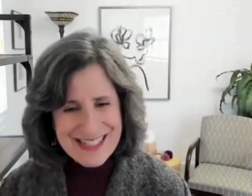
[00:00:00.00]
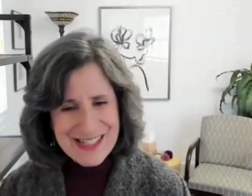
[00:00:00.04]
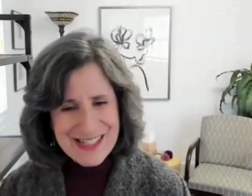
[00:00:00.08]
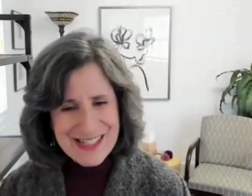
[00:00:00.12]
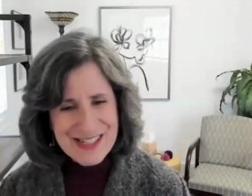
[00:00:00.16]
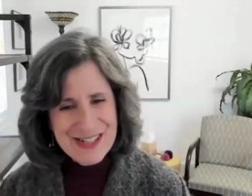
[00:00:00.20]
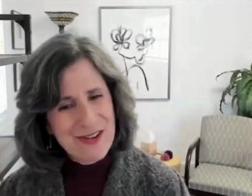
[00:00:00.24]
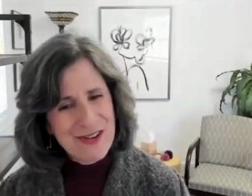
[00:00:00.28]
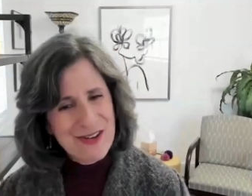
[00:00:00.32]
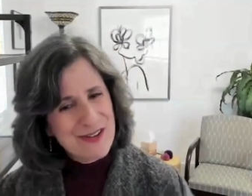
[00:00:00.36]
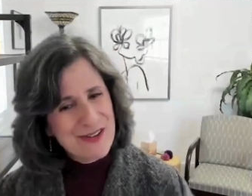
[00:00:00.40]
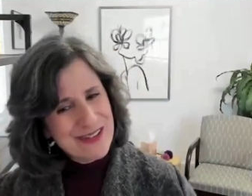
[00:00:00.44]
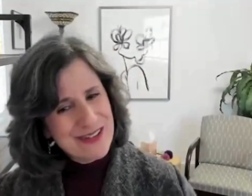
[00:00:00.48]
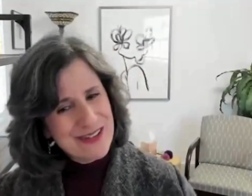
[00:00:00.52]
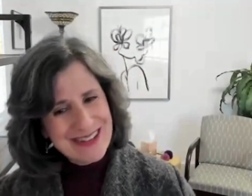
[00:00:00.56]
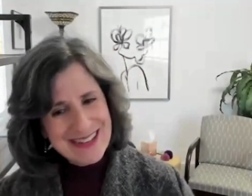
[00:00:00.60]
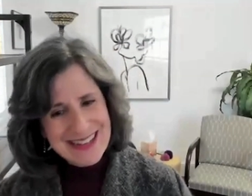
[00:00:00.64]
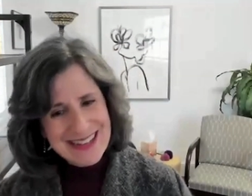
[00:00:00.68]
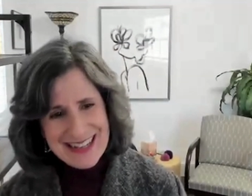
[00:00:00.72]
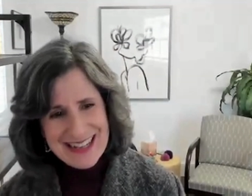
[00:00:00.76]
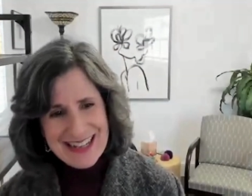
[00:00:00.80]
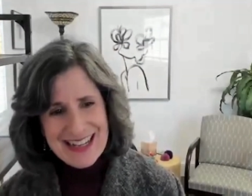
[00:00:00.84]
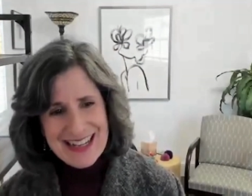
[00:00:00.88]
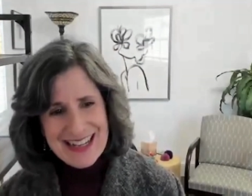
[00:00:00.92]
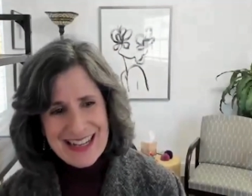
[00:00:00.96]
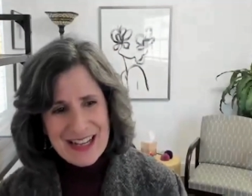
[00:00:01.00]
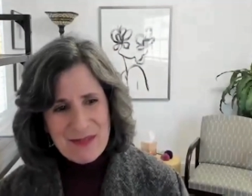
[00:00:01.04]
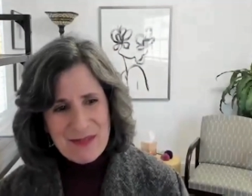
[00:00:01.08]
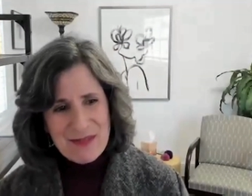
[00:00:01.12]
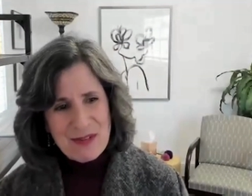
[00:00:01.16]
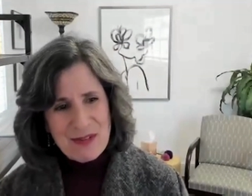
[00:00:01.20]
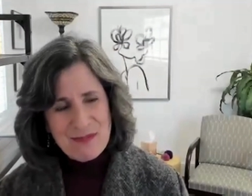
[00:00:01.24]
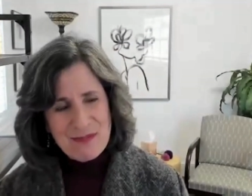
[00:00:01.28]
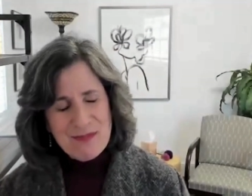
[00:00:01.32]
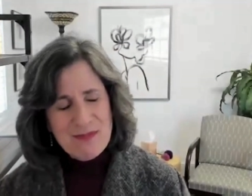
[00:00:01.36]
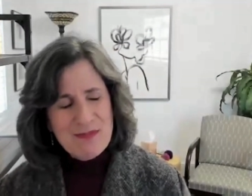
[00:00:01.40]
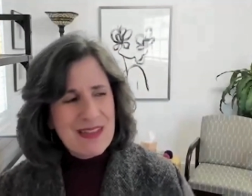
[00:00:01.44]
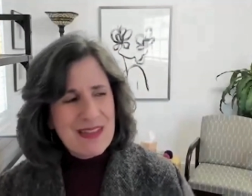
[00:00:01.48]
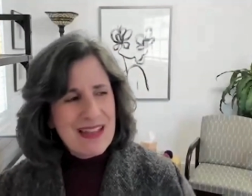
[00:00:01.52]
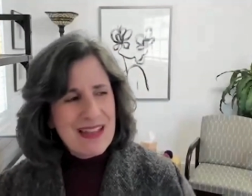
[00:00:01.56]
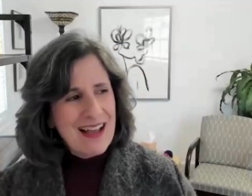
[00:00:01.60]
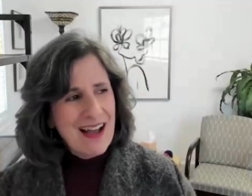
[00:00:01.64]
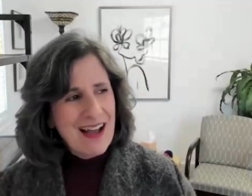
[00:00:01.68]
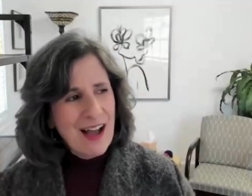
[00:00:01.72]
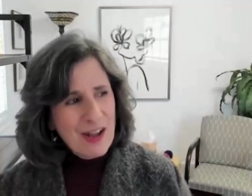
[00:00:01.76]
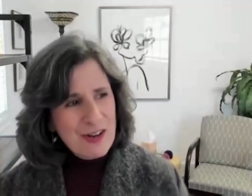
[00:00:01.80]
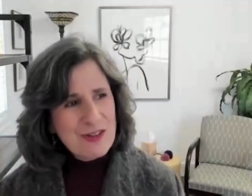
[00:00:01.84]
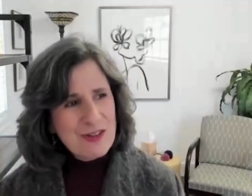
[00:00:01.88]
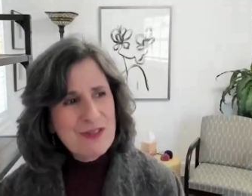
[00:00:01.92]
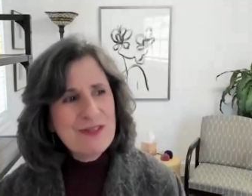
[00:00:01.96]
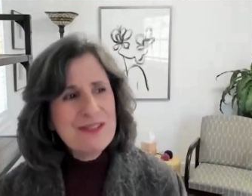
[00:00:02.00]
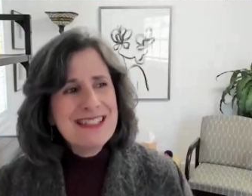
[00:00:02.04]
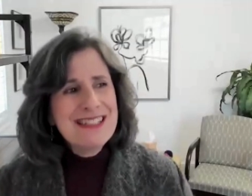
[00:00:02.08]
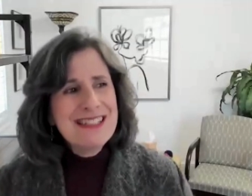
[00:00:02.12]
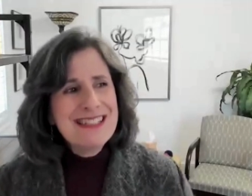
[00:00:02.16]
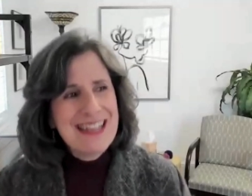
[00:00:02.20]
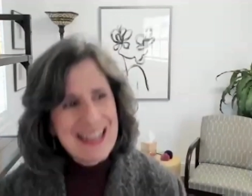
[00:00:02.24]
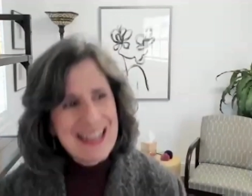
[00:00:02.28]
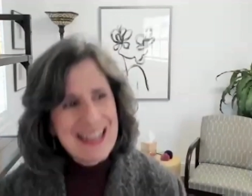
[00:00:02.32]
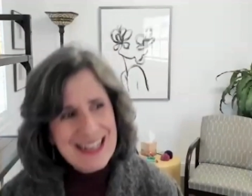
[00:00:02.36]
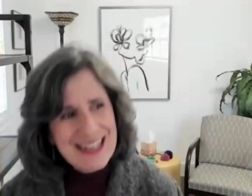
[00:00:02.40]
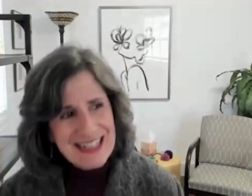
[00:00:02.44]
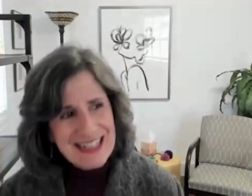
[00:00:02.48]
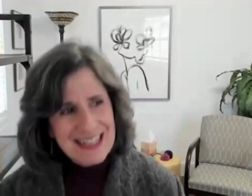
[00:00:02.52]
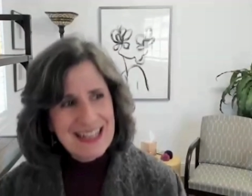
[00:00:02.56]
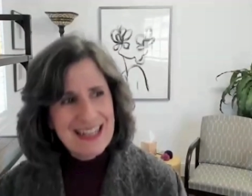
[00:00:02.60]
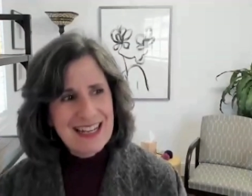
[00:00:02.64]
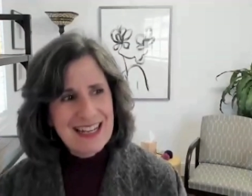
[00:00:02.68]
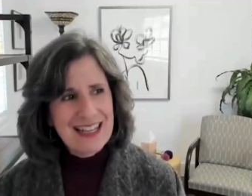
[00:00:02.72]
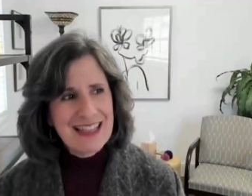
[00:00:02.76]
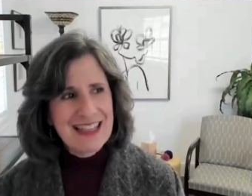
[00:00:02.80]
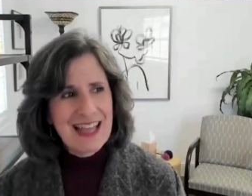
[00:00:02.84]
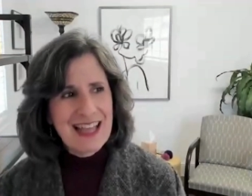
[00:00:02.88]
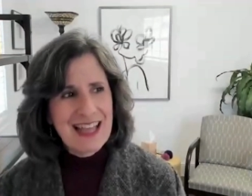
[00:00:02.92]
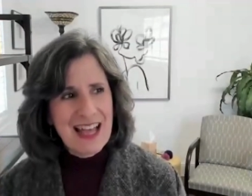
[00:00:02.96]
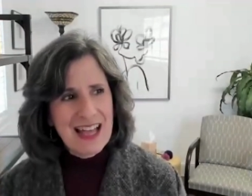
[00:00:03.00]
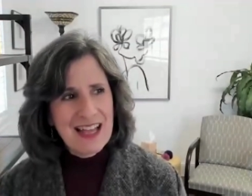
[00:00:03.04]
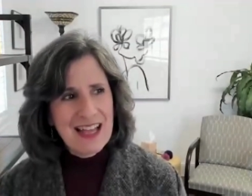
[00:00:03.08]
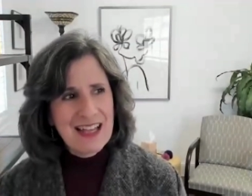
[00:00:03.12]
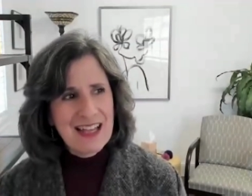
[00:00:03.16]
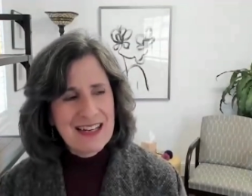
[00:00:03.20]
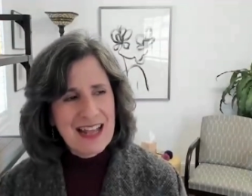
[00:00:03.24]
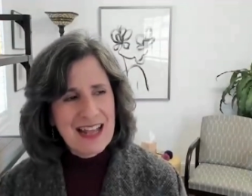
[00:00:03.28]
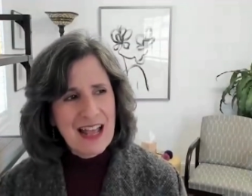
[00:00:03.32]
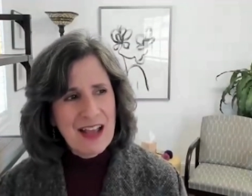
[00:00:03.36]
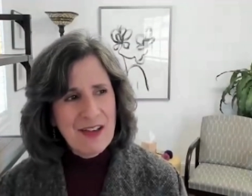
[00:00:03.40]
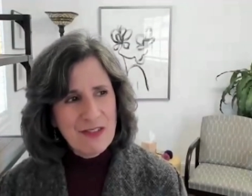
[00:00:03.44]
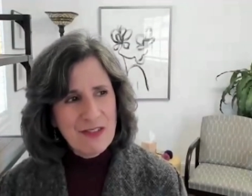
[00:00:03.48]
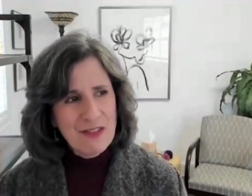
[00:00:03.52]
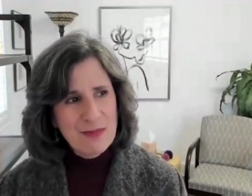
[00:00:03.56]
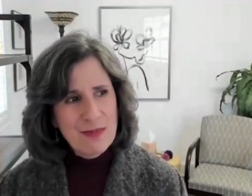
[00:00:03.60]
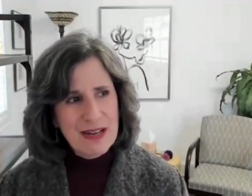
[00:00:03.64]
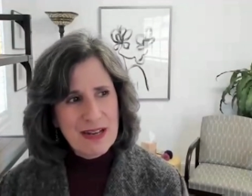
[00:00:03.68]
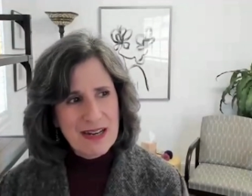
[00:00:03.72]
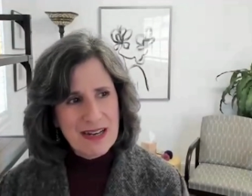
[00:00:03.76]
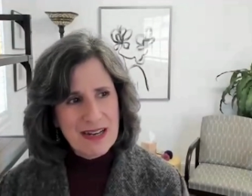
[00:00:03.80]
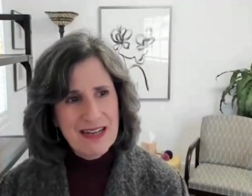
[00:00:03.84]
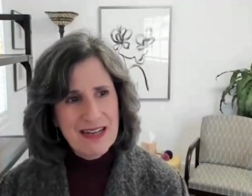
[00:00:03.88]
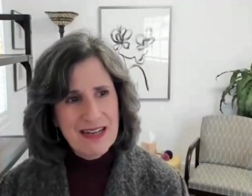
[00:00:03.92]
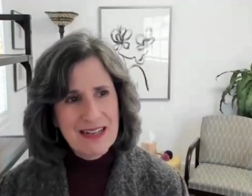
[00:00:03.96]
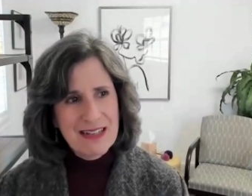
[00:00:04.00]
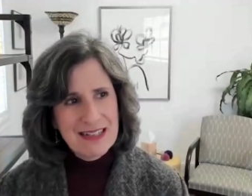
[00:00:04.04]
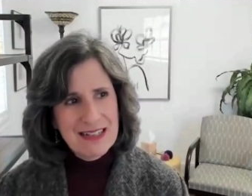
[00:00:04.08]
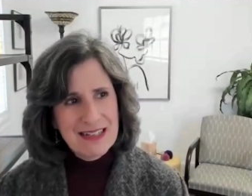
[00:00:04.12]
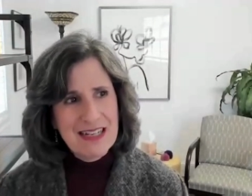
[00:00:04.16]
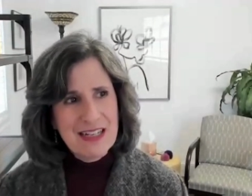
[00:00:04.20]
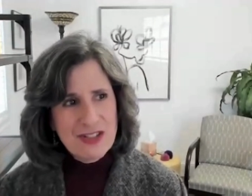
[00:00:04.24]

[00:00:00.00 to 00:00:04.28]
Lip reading: So understanding that everybody,